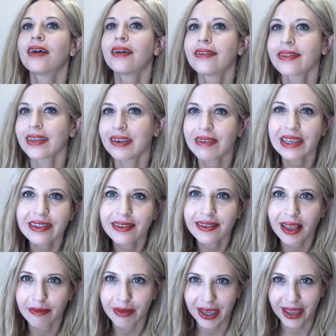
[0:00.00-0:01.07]
See, this is
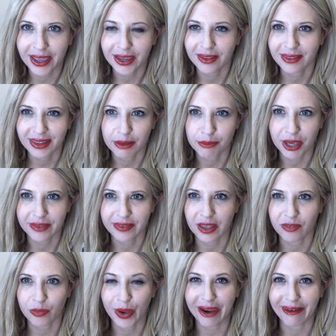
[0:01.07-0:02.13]
something I could see
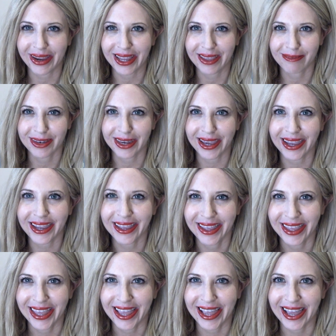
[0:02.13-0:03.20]
myself wearing in the day,
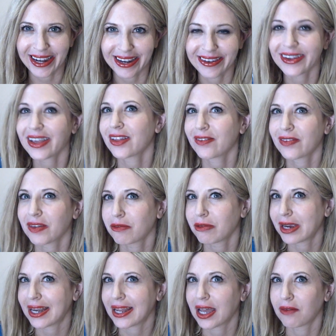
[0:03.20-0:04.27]
and it does feel
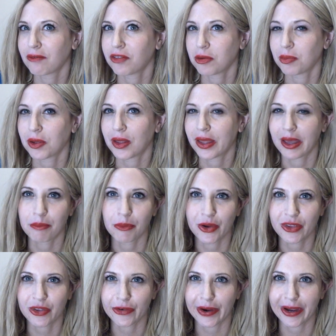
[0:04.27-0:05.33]
really comfortable and
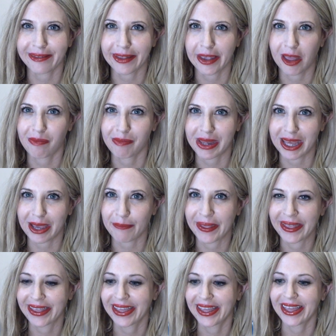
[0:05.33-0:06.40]
moisturising on the lip.
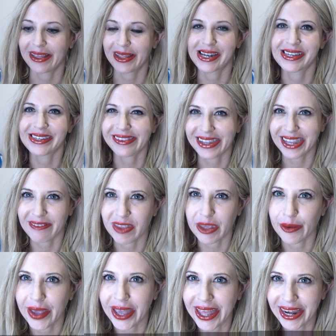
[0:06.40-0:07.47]
And just to give
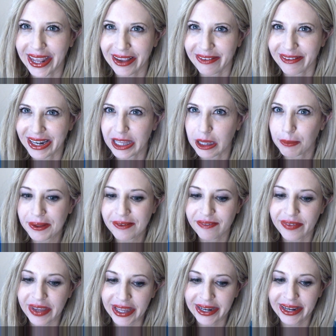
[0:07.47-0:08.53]
you an extra little bit of
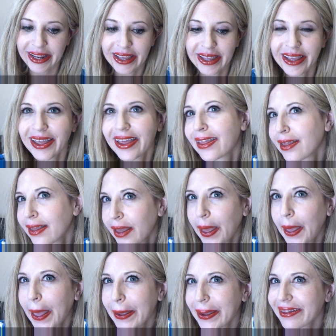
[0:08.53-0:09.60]
fun,
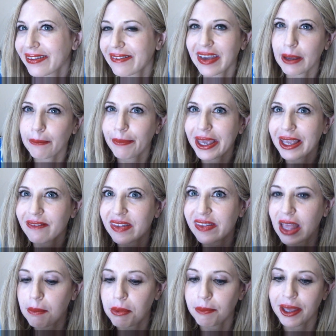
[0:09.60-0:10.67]
I can see if I can pick this
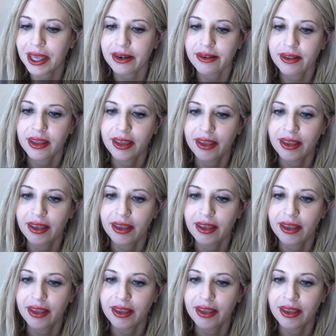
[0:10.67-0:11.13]
up a bit.